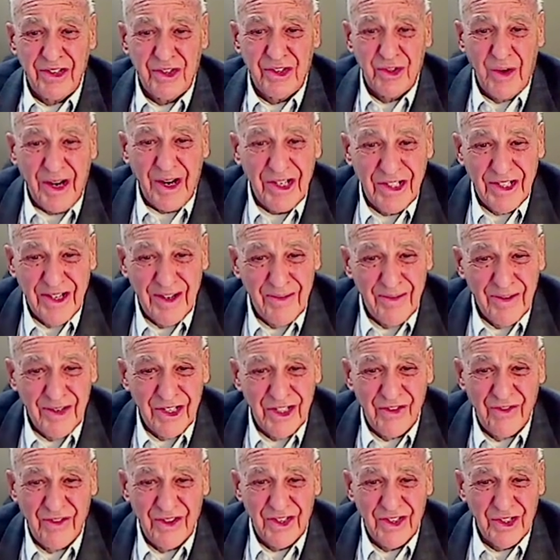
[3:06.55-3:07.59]
trace
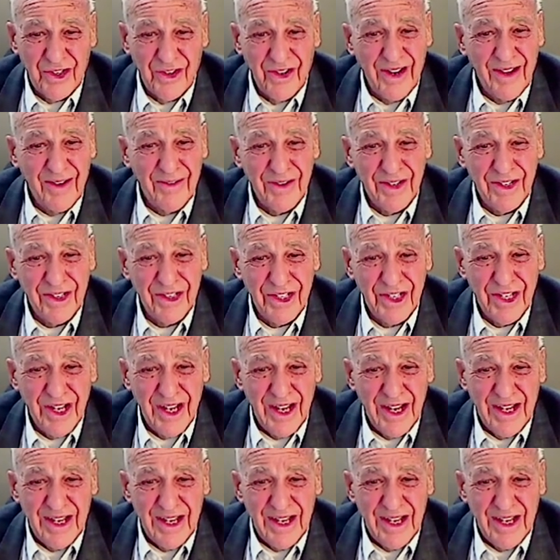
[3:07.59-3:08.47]
evidence, physical evidence,